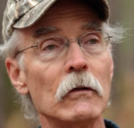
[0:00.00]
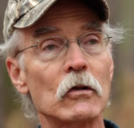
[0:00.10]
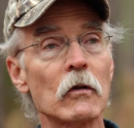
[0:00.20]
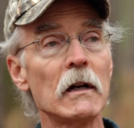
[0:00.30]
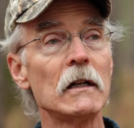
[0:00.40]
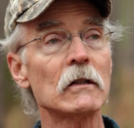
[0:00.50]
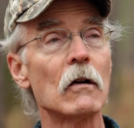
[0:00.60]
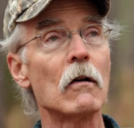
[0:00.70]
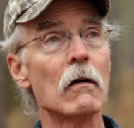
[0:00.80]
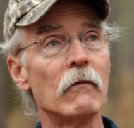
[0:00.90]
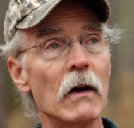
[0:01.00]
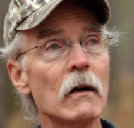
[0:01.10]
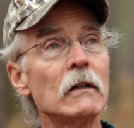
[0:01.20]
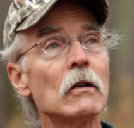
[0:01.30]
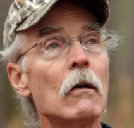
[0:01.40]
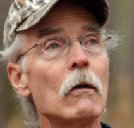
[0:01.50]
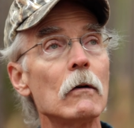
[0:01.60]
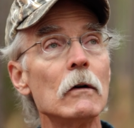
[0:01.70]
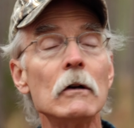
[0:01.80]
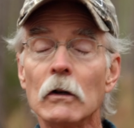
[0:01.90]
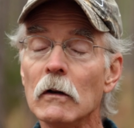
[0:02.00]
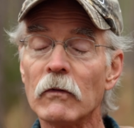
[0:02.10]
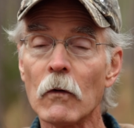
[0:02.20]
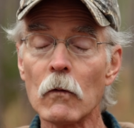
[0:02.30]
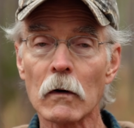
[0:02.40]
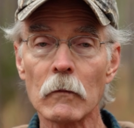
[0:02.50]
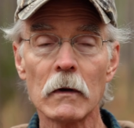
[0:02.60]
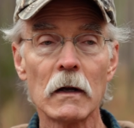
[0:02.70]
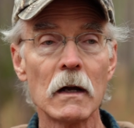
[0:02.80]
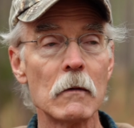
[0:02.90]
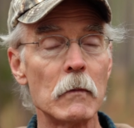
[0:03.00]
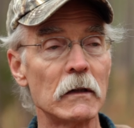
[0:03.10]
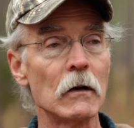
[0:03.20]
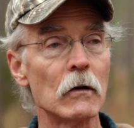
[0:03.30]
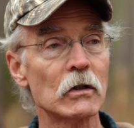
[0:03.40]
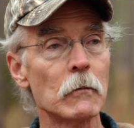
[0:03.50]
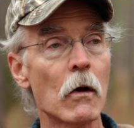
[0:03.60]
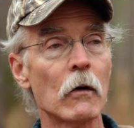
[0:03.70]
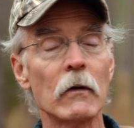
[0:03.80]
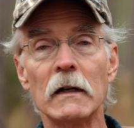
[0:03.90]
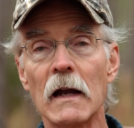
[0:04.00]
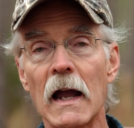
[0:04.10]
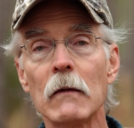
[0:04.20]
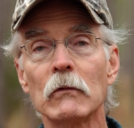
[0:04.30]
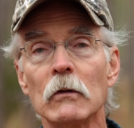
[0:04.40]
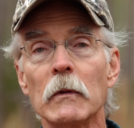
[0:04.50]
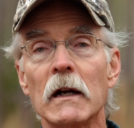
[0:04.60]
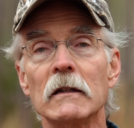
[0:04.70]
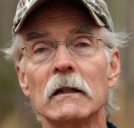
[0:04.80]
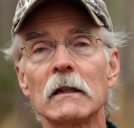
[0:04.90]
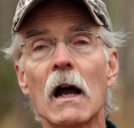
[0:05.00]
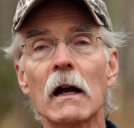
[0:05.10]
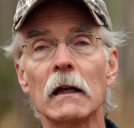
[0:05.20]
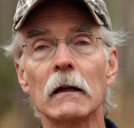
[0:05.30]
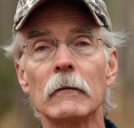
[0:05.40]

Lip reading: trees are very tall, good form, but they're smaller in diameter because of the stocking.